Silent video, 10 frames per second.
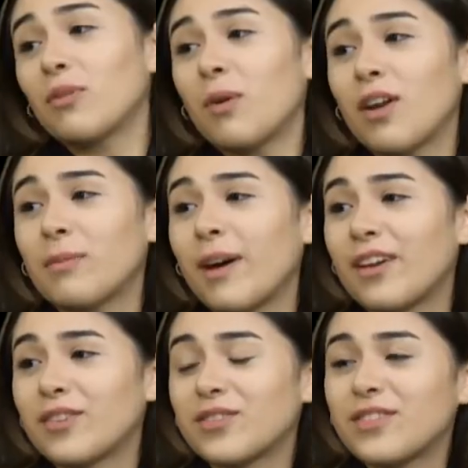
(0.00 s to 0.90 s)
water
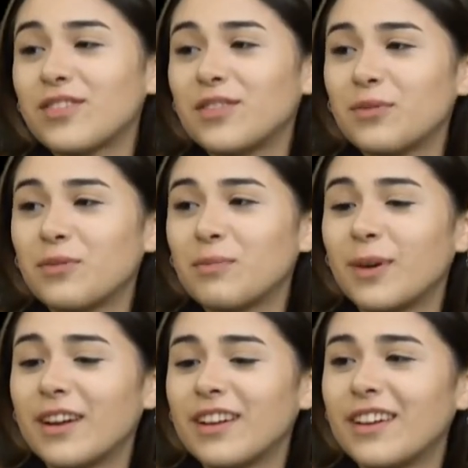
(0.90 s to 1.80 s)
bottles,
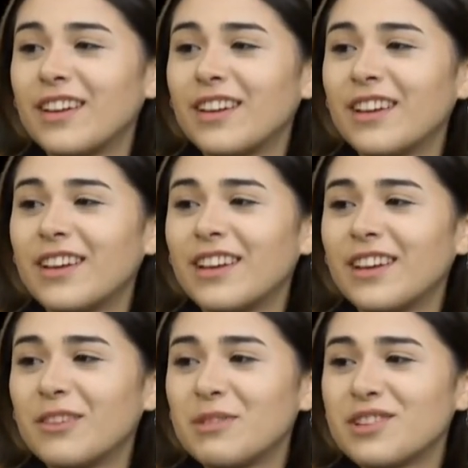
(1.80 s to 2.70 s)
but
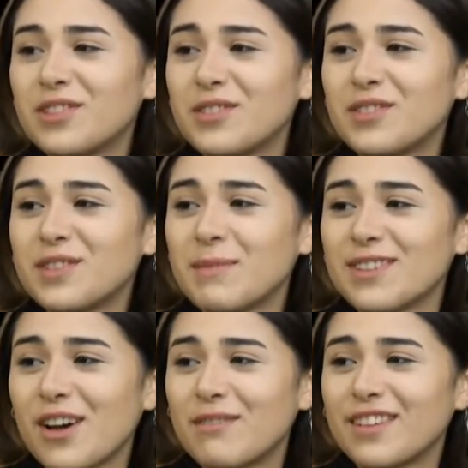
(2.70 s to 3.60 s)
we just don't use them as
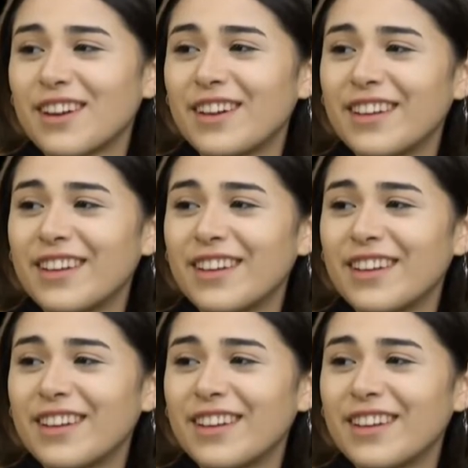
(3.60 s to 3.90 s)
often.